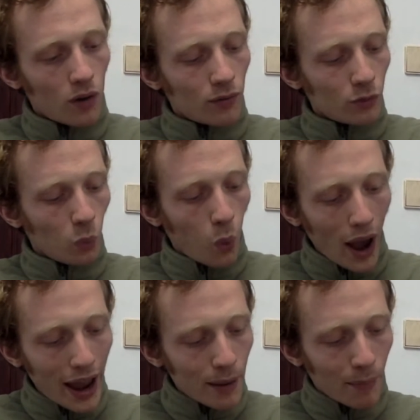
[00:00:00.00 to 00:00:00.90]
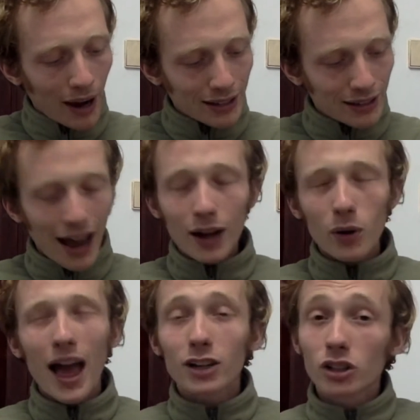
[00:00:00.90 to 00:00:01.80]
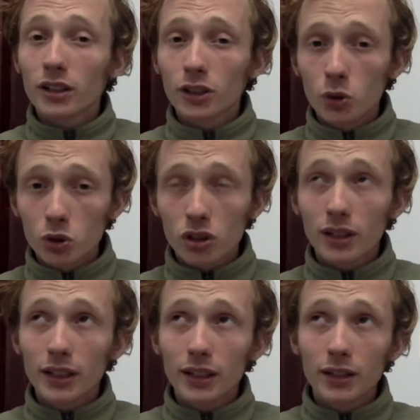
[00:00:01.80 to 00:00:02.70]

weigh my, I don't actually usually